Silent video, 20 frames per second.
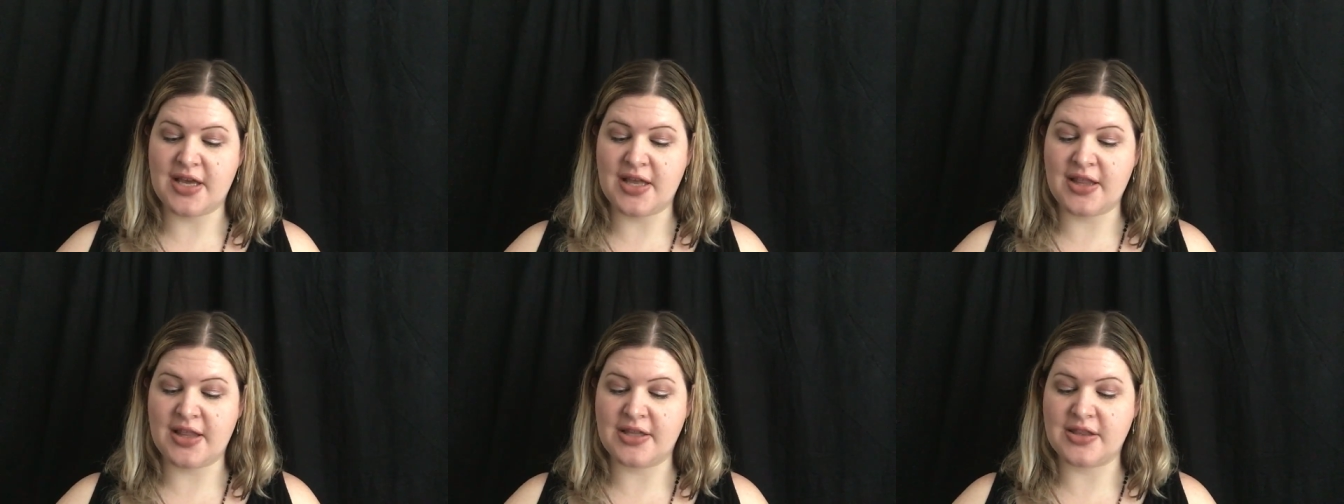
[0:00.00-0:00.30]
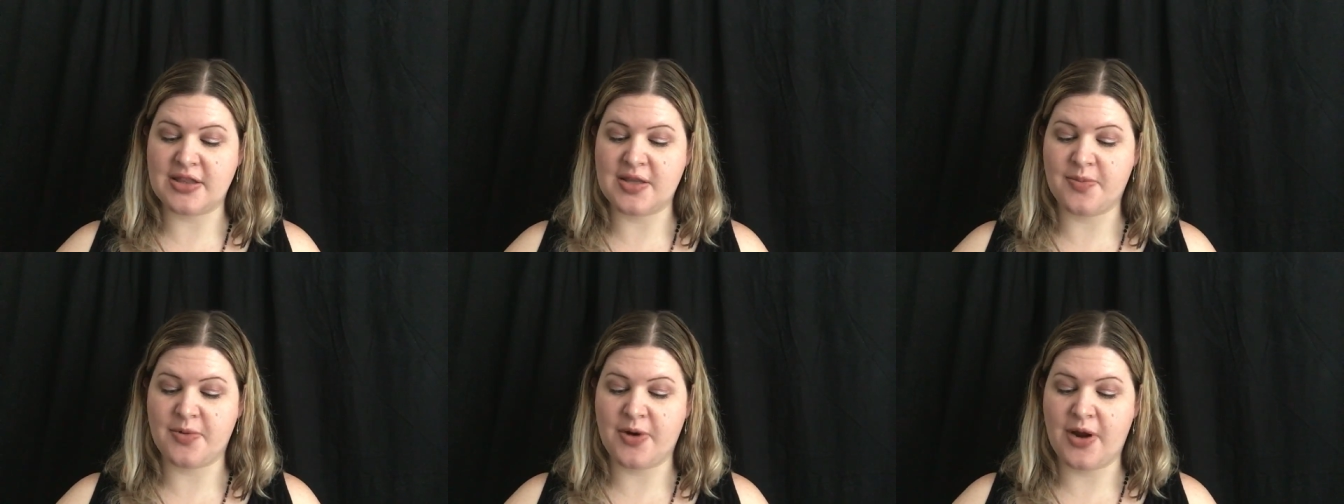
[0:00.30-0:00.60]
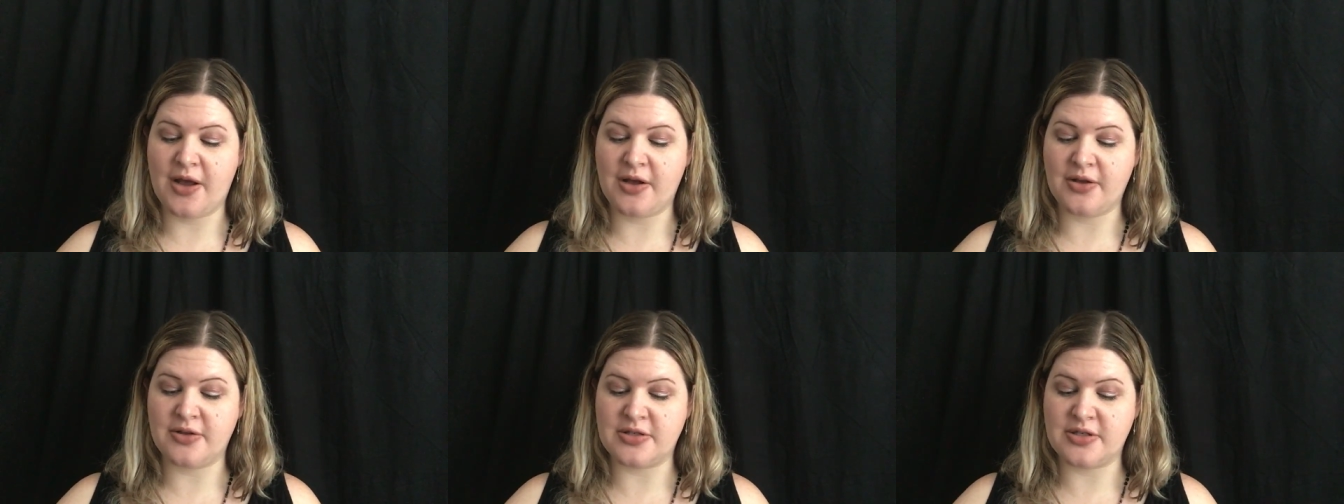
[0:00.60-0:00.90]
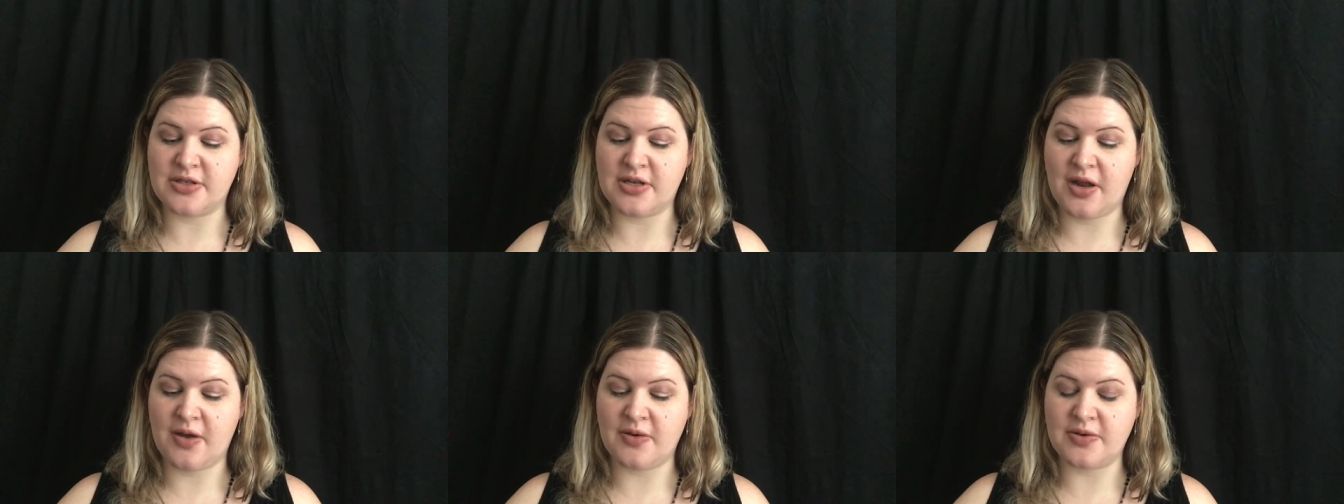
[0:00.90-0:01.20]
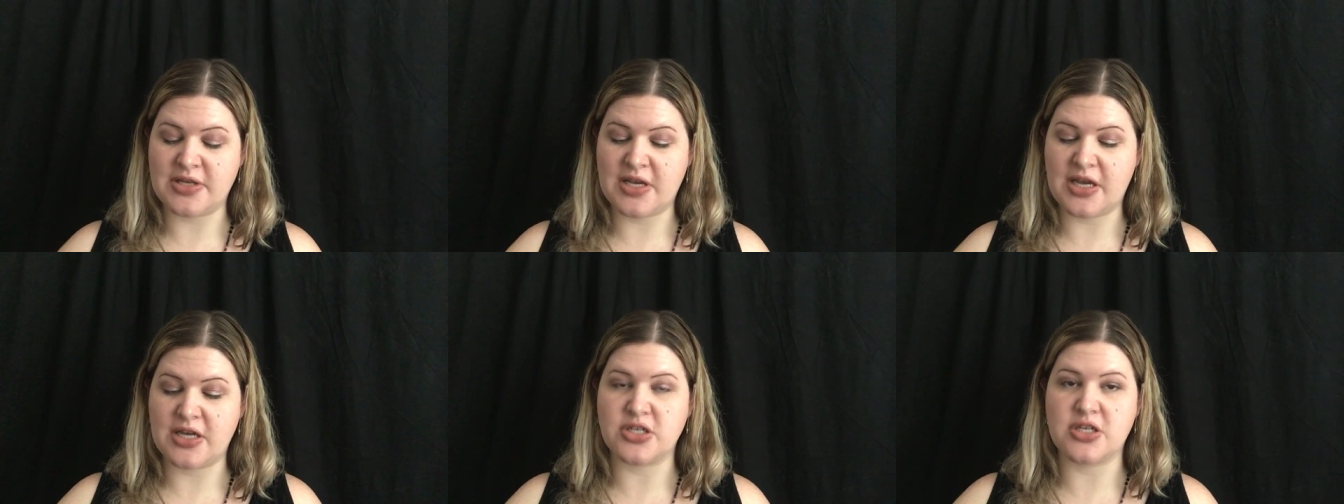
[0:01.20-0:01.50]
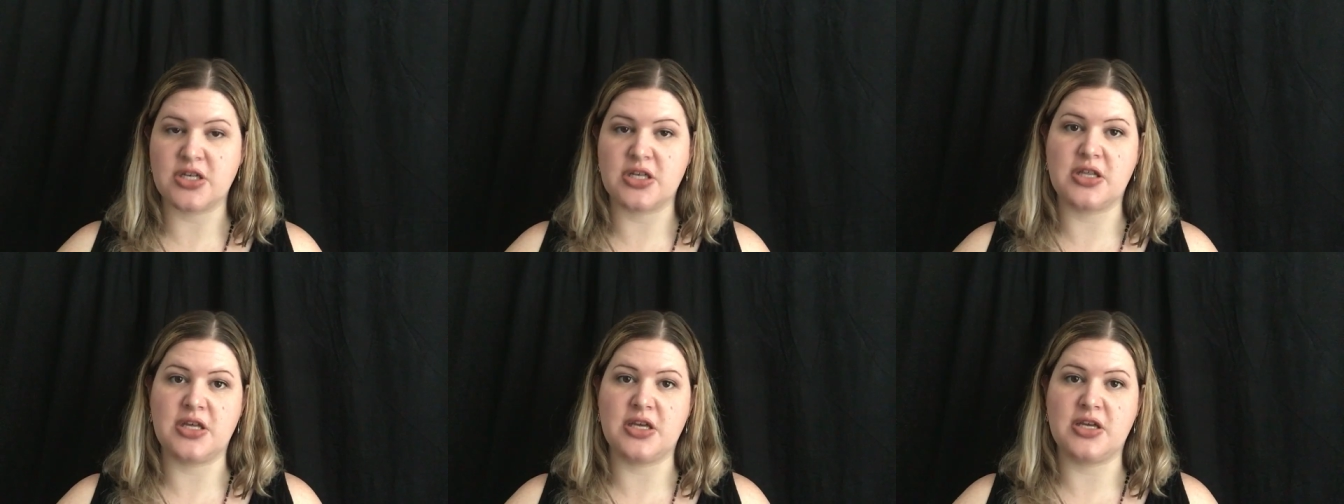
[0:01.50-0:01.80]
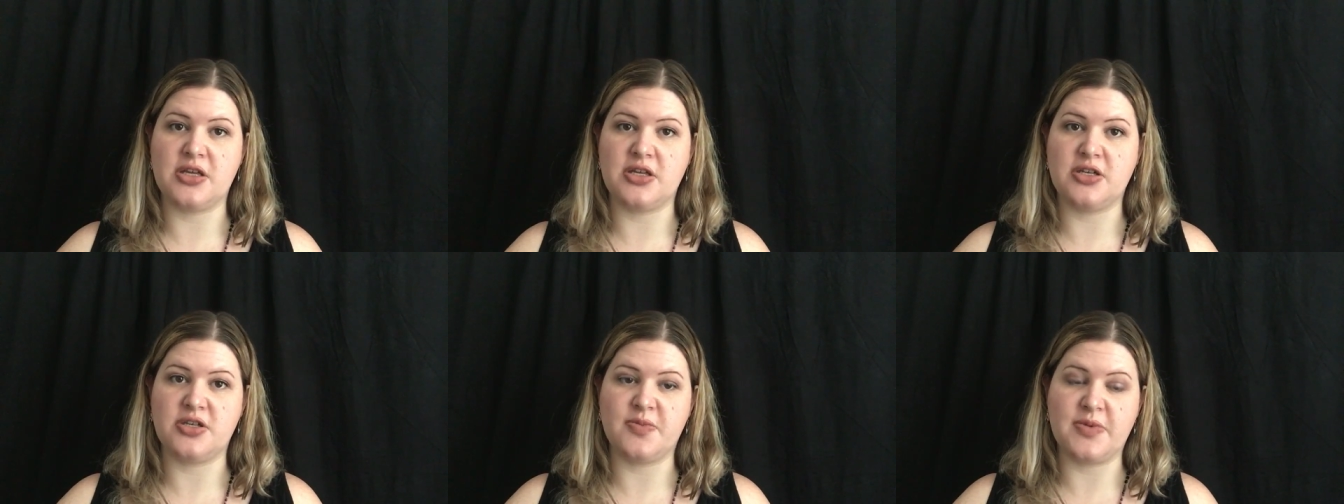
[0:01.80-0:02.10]
I like the browns, and I was actually
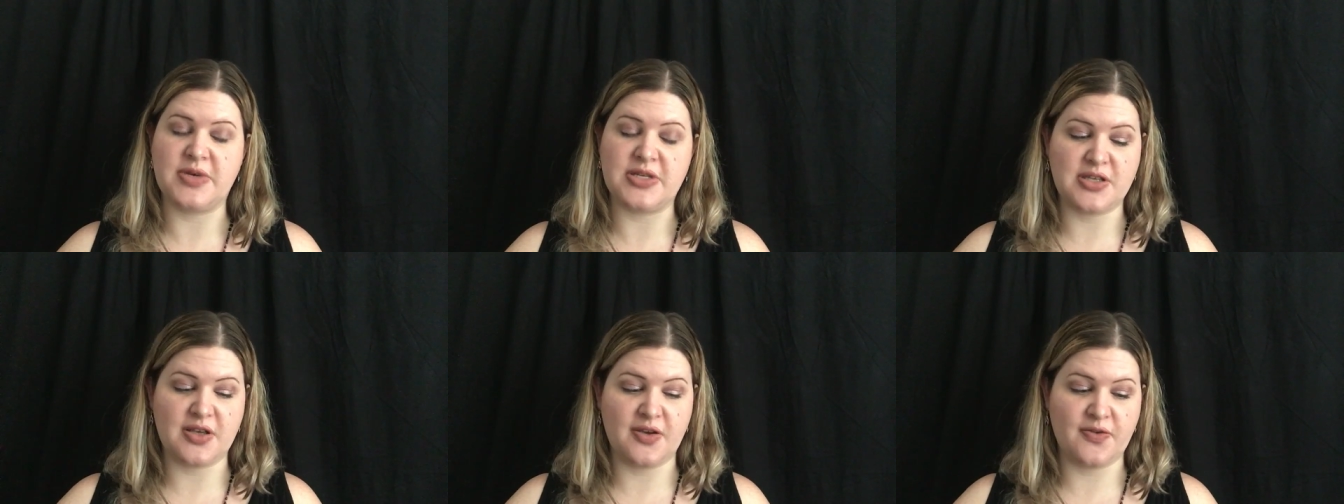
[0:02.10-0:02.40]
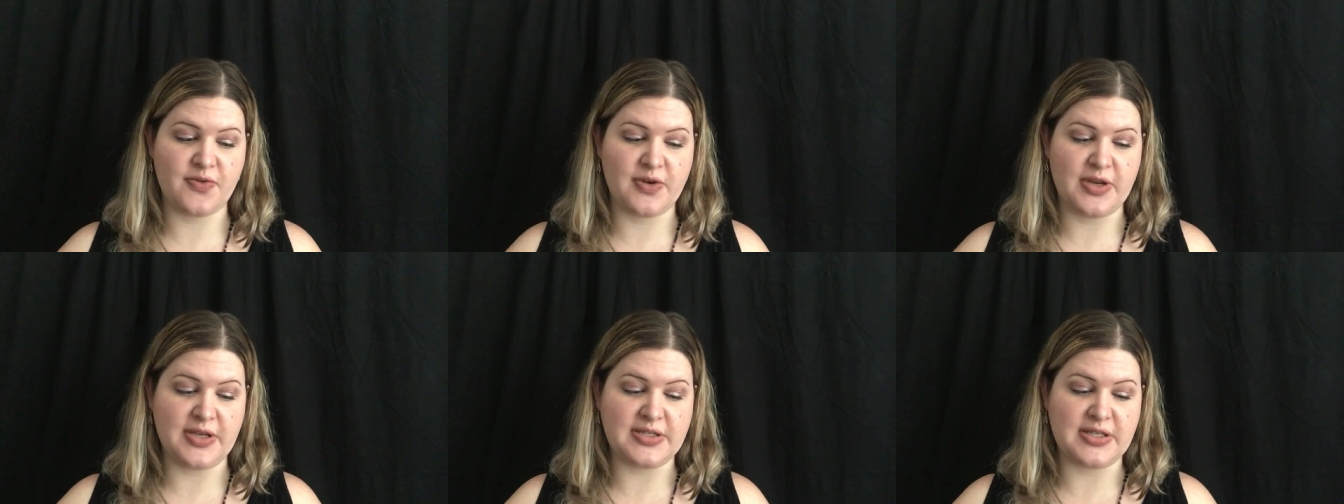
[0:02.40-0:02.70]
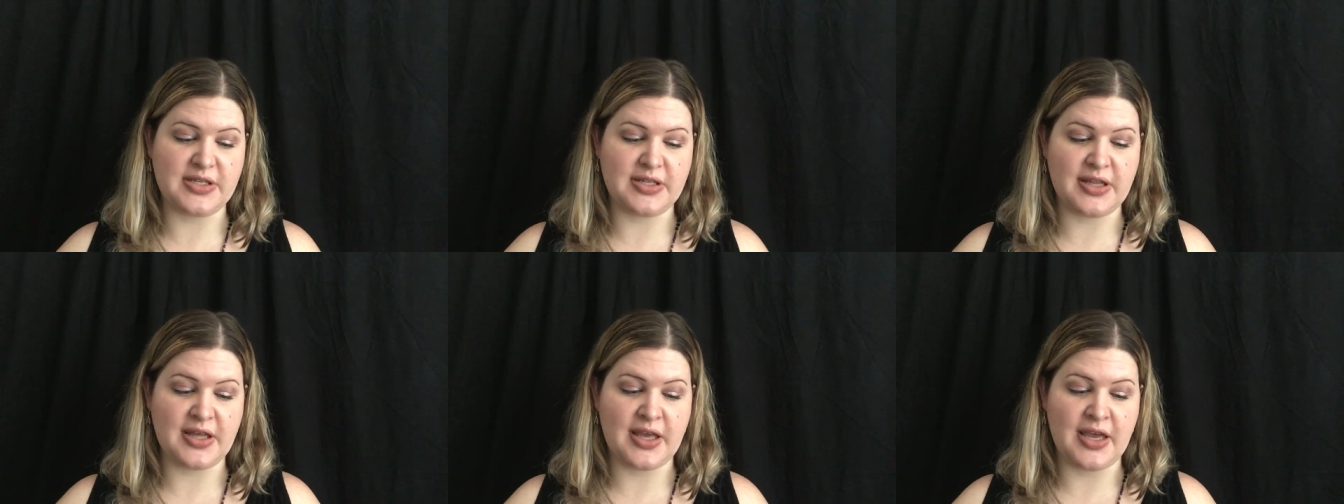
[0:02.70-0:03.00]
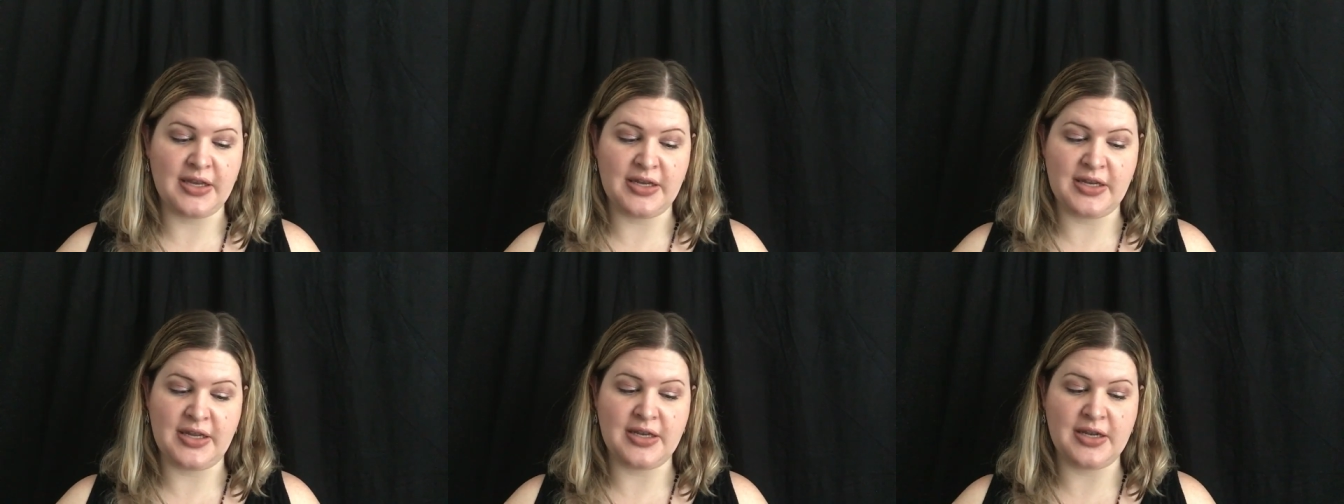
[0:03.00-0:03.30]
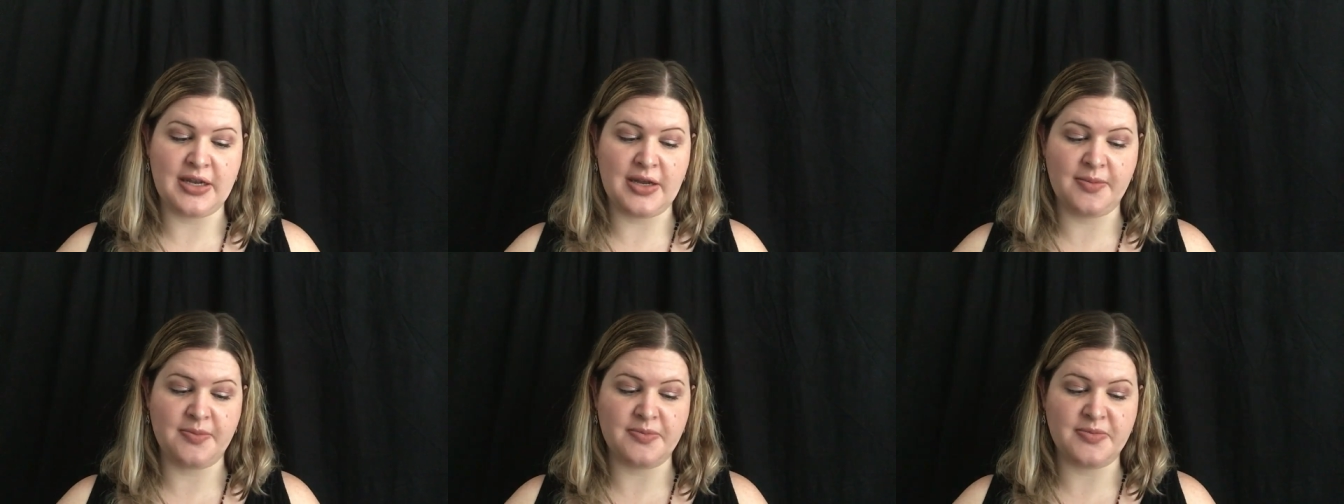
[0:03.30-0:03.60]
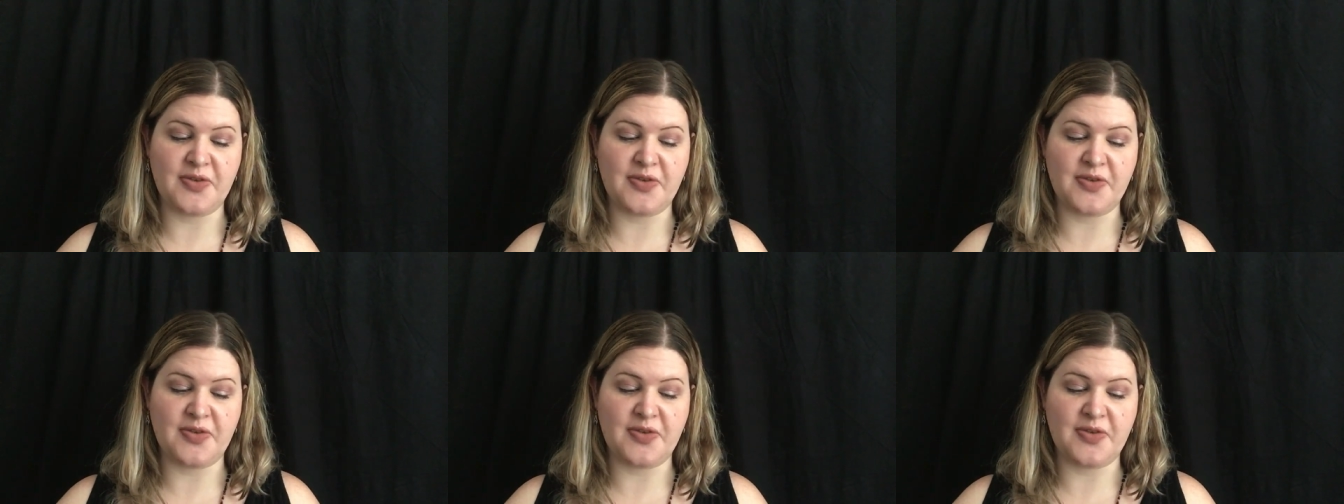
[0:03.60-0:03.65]
thinking to myself recently, I need um,